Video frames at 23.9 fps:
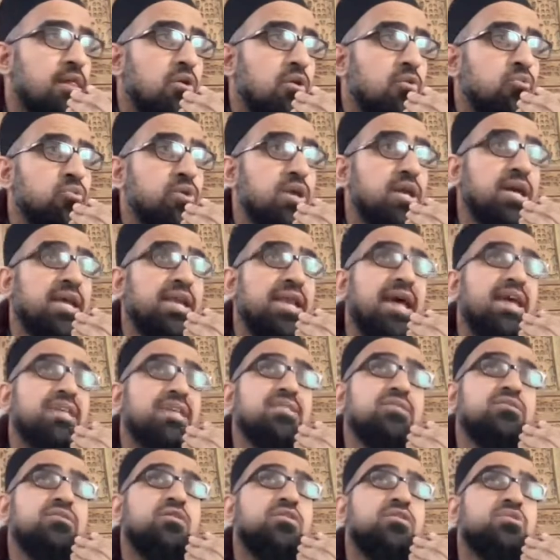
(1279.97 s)
We can
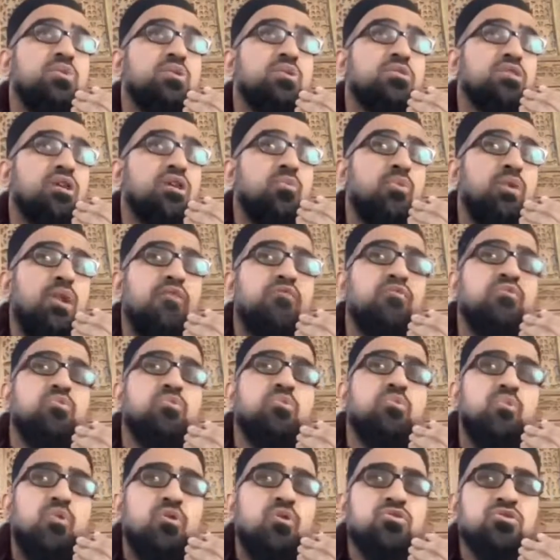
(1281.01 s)
access Allah subhanahu wa ta'ala whenever
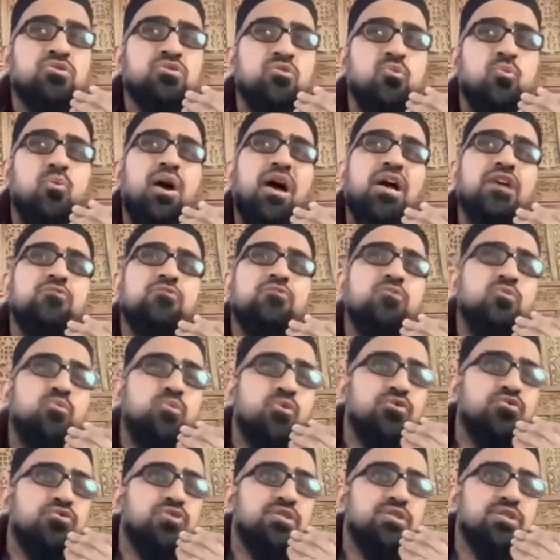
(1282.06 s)
we want. So why are we
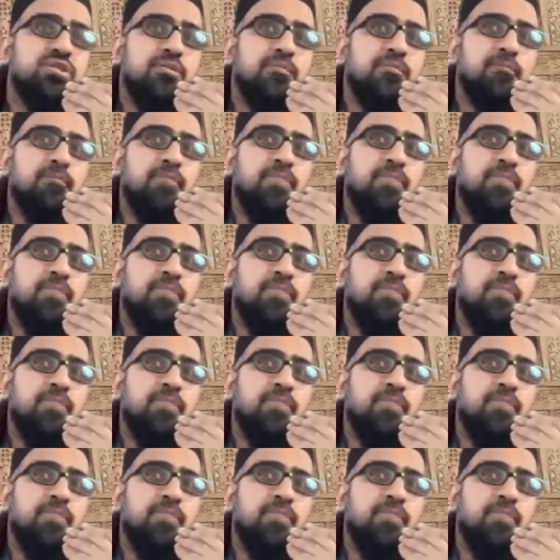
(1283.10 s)
worried?